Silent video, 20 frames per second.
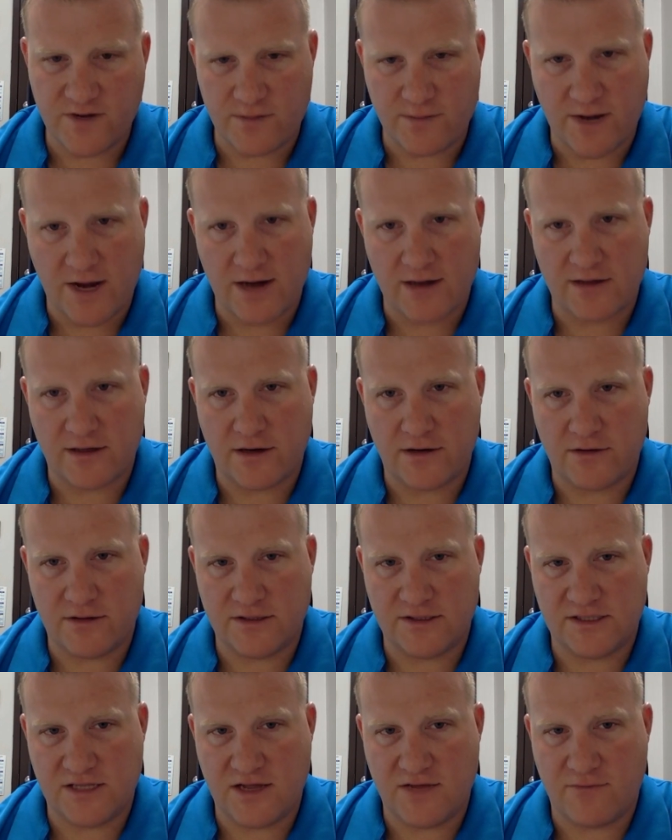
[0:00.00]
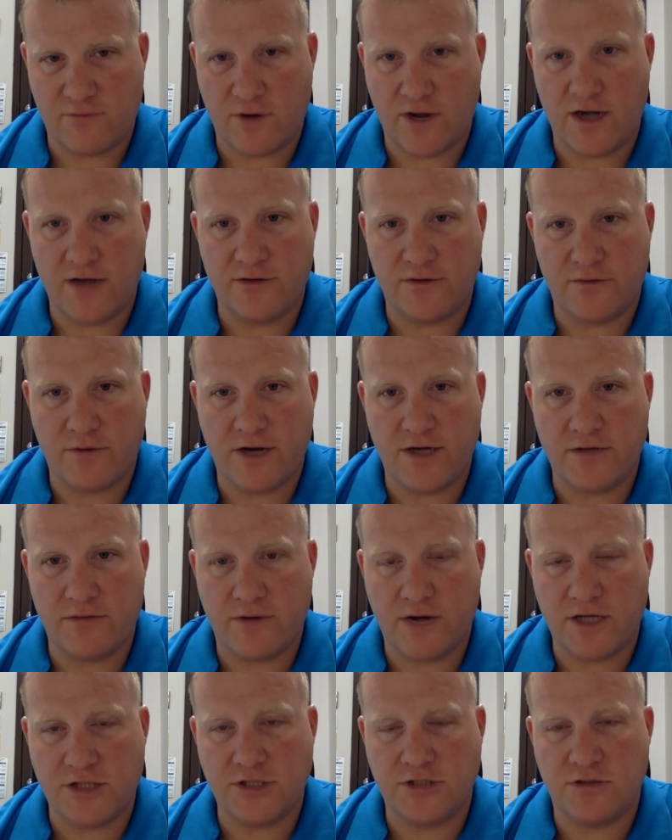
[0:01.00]
feedback there to see if we're headed in the
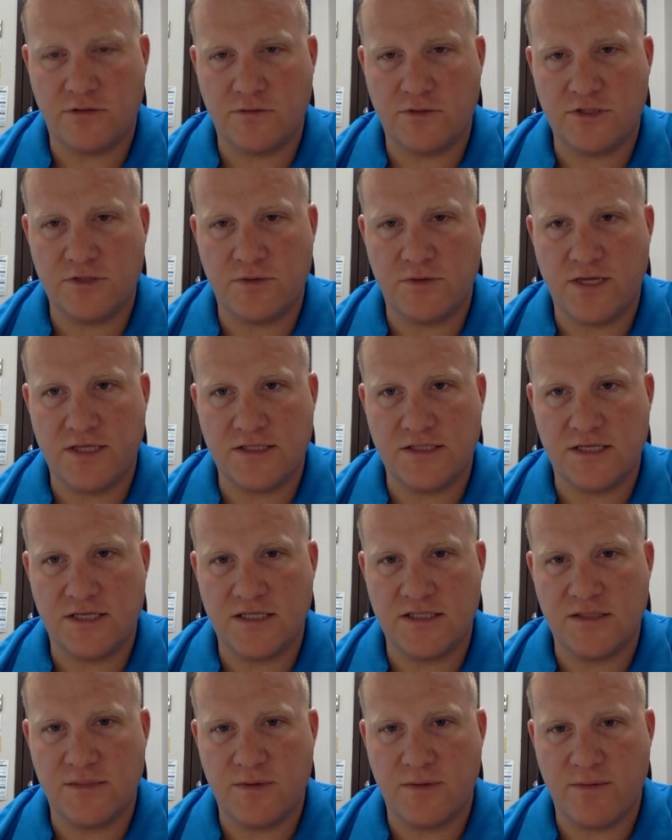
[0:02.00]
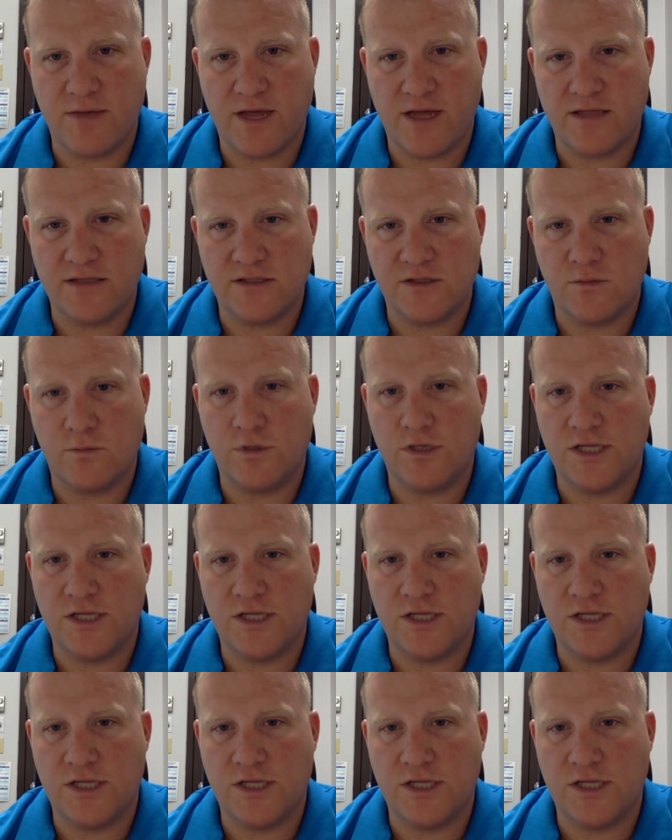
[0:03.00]
right direction or what tweaks need to be made.